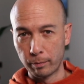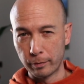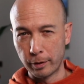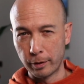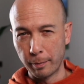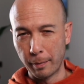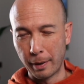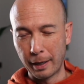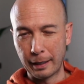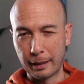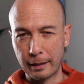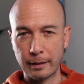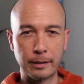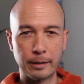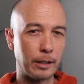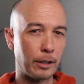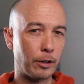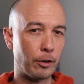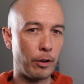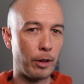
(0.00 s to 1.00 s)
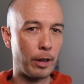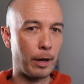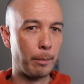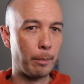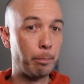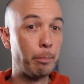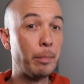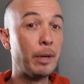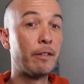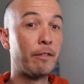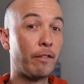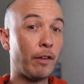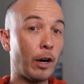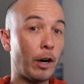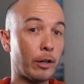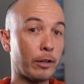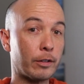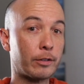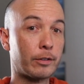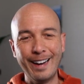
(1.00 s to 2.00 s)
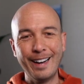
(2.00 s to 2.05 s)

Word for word: You might consider them pitfalls.